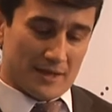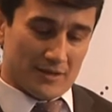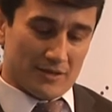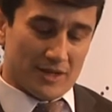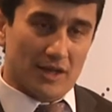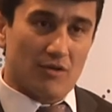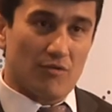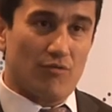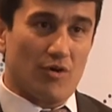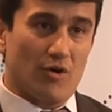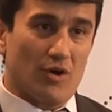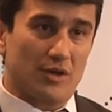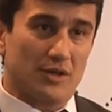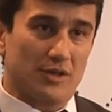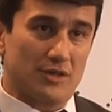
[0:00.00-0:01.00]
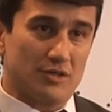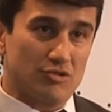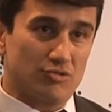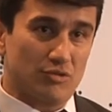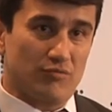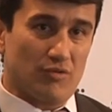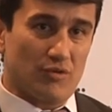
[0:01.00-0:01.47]
Thank you for
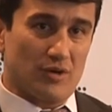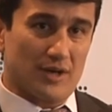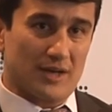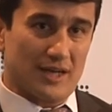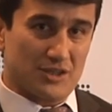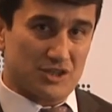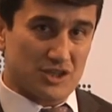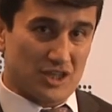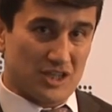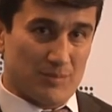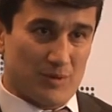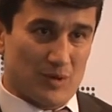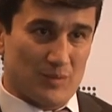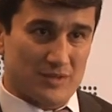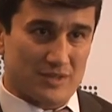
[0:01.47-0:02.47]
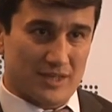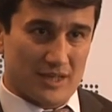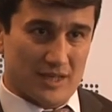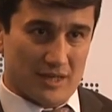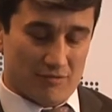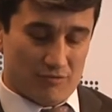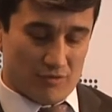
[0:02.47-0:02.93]
Institute for Cultural
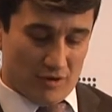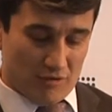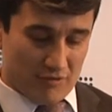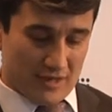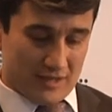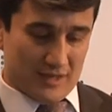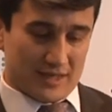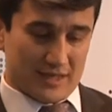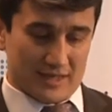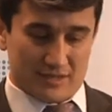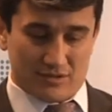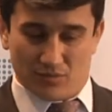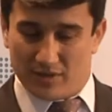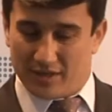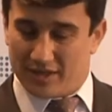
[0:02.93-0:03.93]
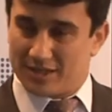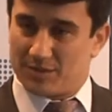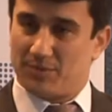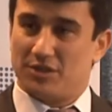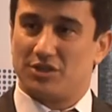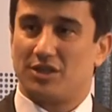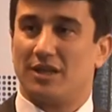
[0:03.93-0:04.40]
Diplomacy for inviting us to make a
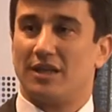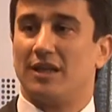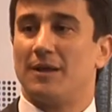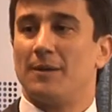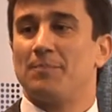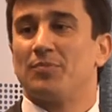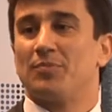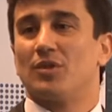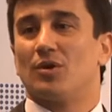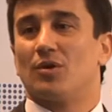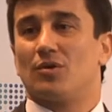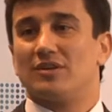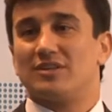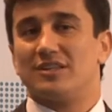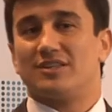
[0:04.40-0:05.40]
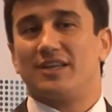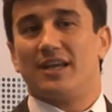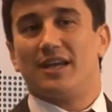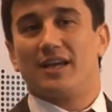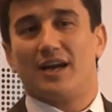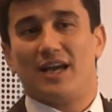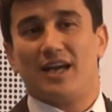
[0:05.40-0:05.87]
speech. Honestly
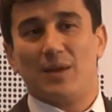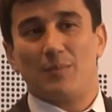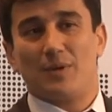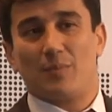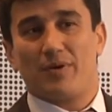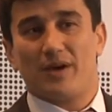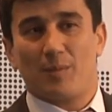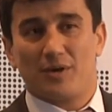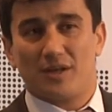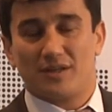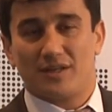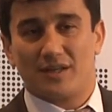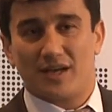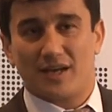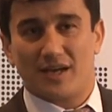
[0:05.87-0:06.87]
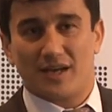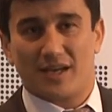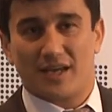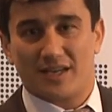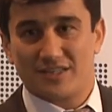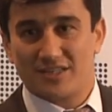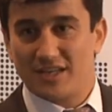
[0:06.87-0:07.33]
saying, I am a permanent uh,
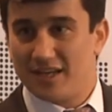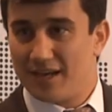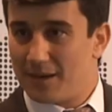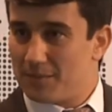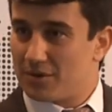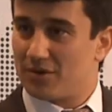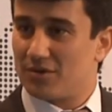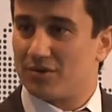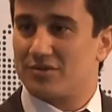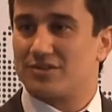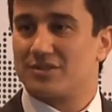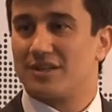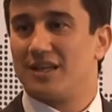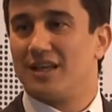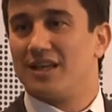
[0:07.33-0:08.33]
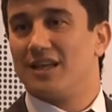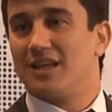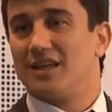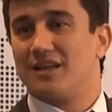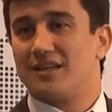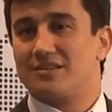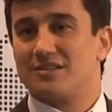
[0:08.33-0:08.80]
guest here because
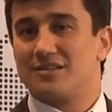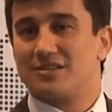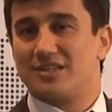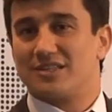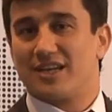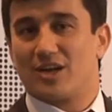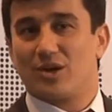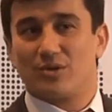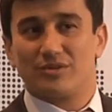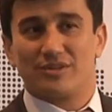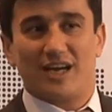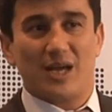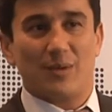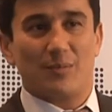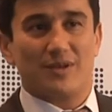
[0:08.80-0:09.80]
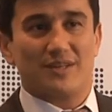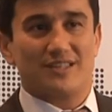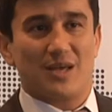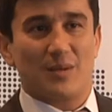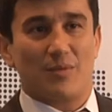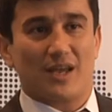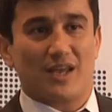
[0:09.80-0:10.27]
this is the second time as
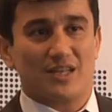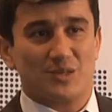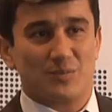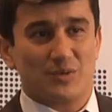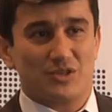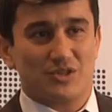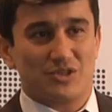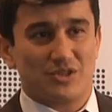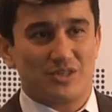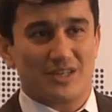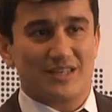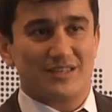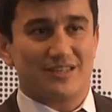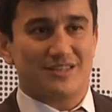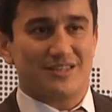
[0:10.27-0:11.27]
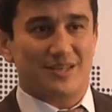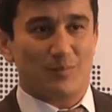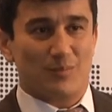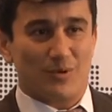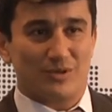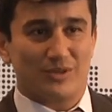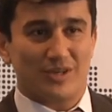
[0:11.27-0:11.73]
I make a speech in this
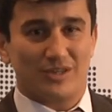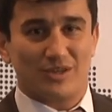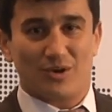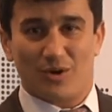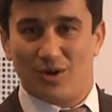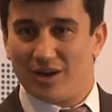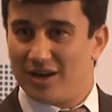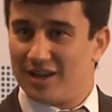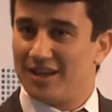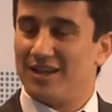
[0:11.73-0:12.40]
important hall